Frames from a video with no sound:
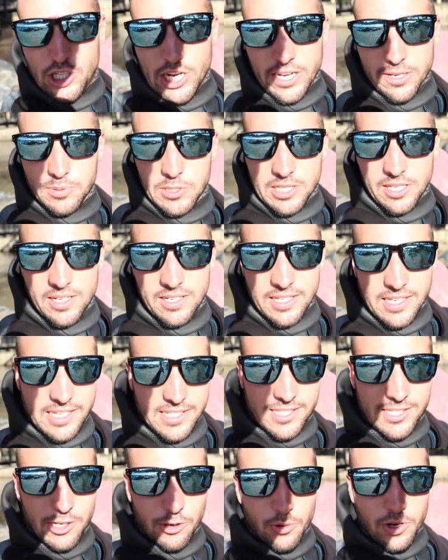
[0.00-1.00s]
Jacobson.
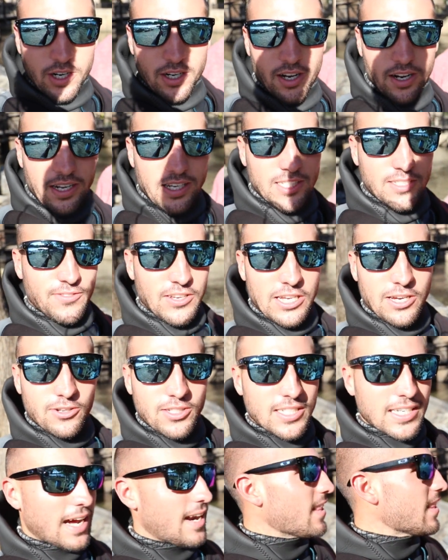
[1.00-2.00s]
He's still working on his video.
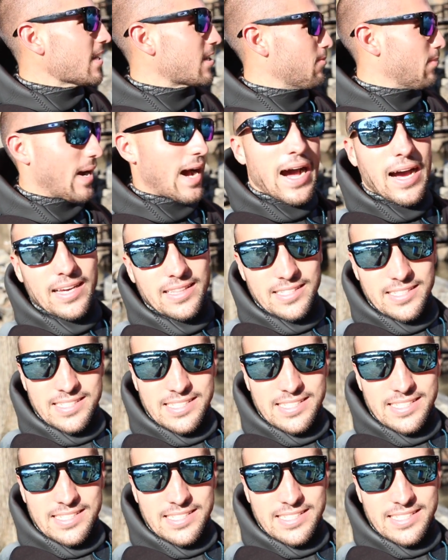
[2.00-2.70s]
It's kind of like a behind the